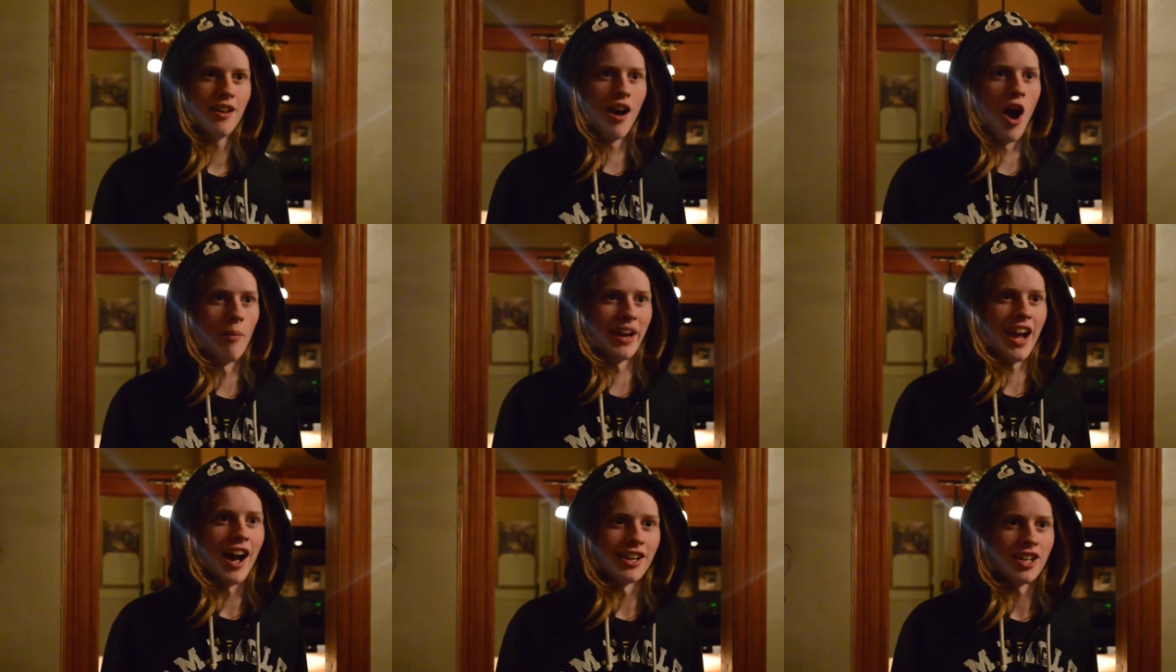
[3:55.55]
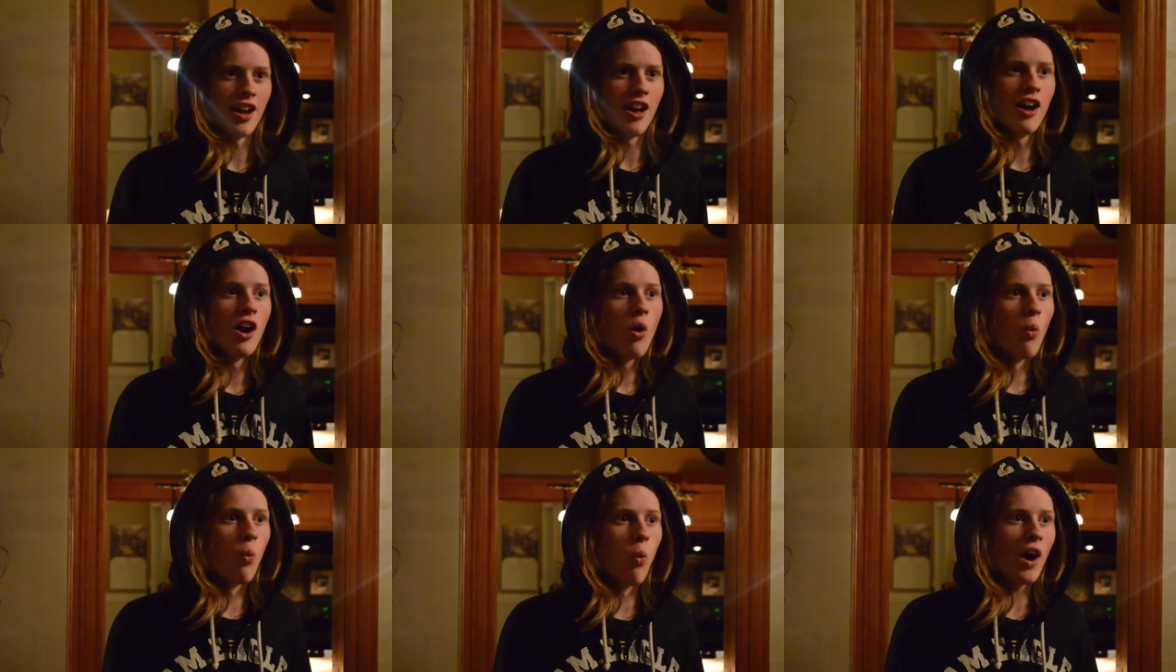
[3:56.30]
Oh my God.
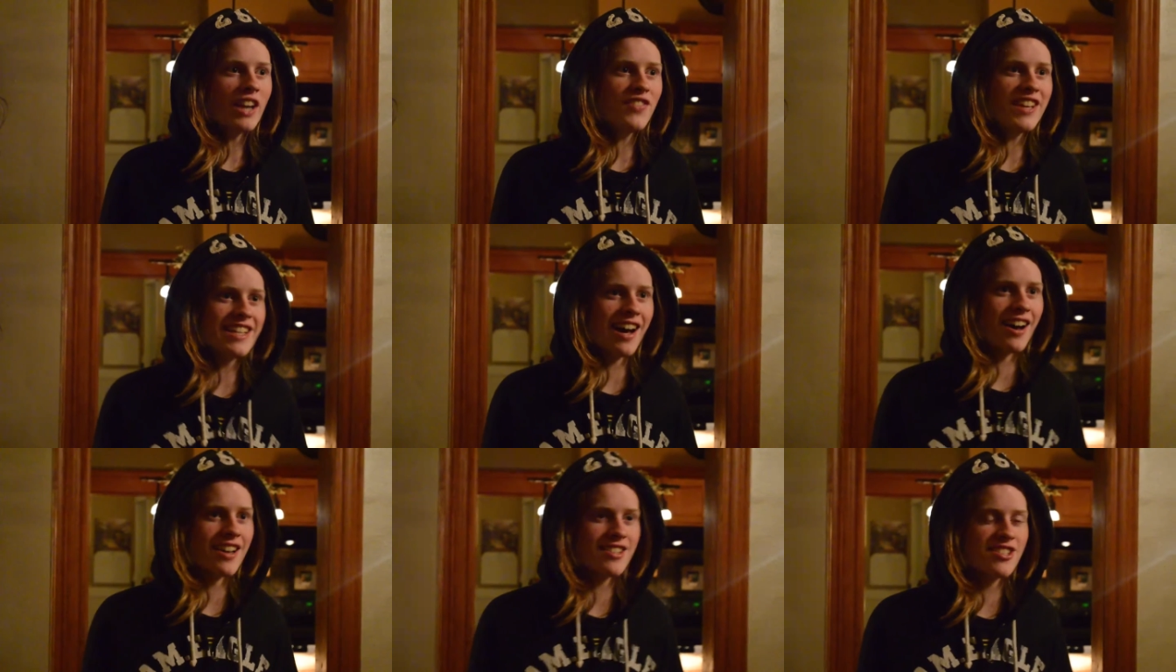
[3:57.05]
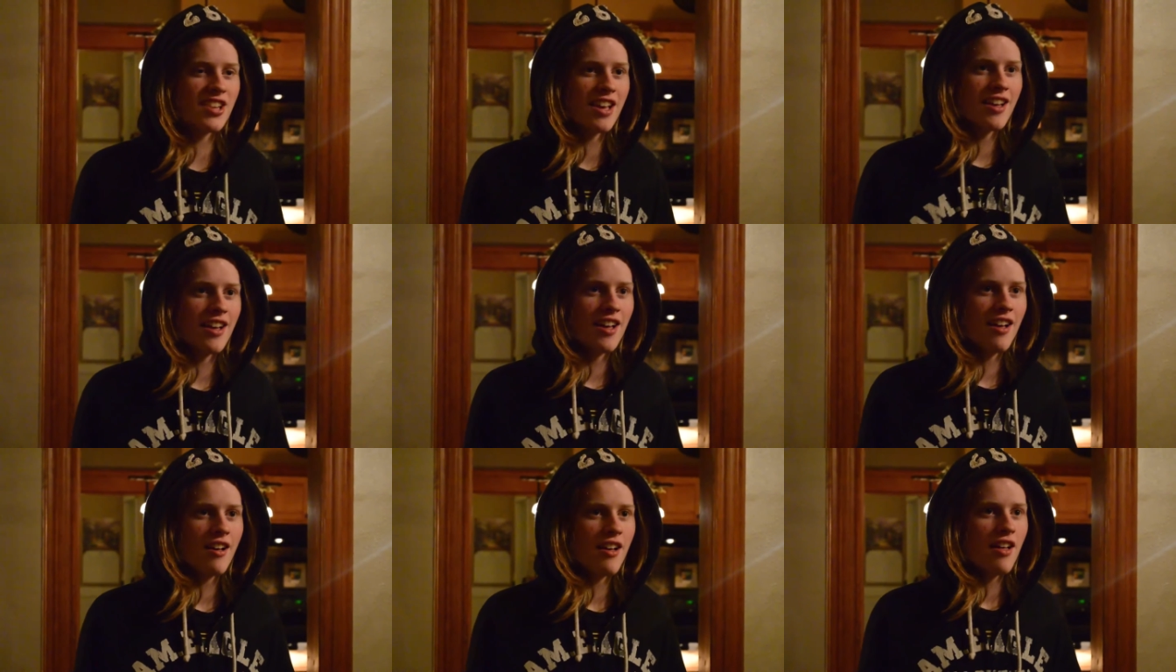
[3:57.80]
What if he does?
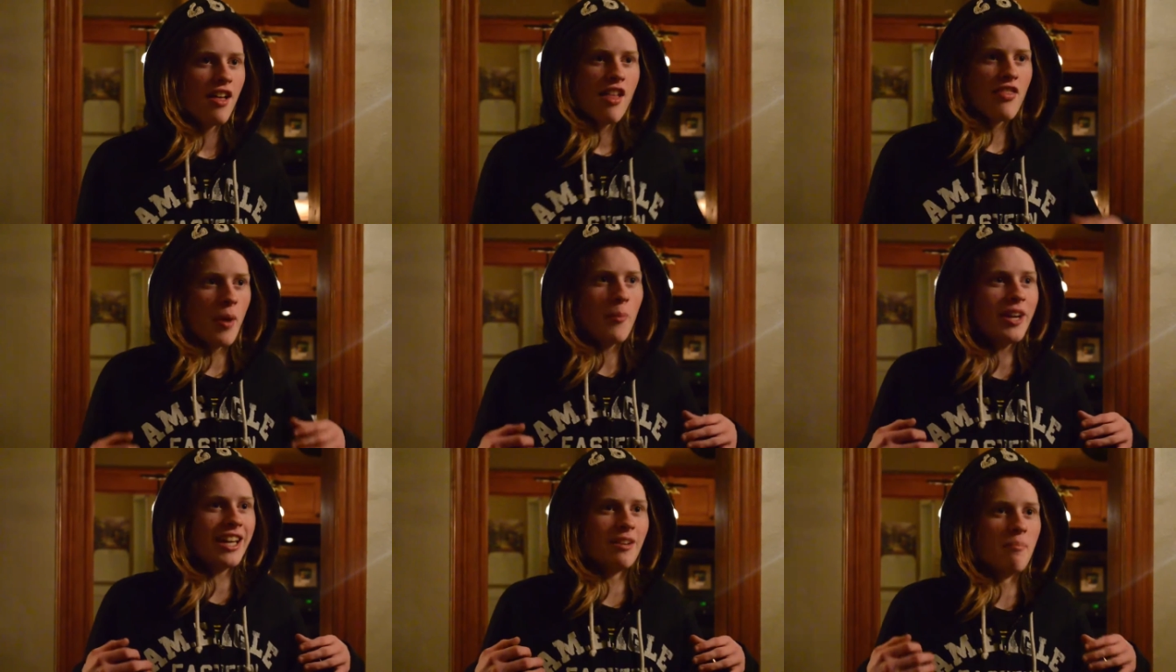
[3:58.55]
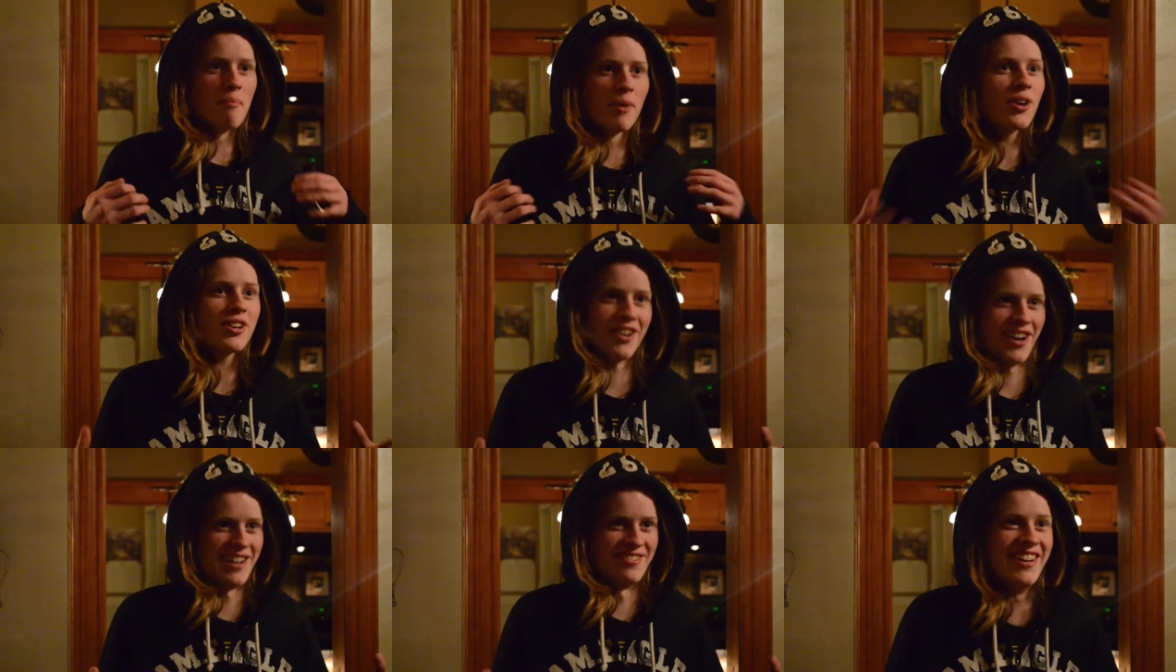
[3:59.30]
Then we can murder
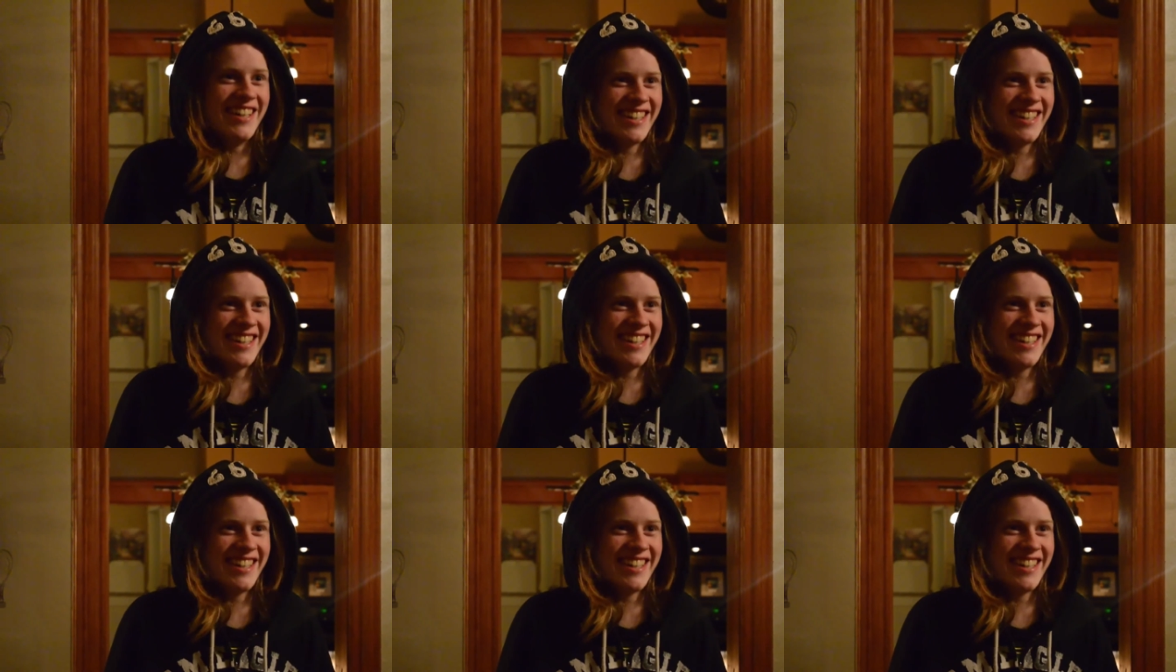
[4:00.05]
him.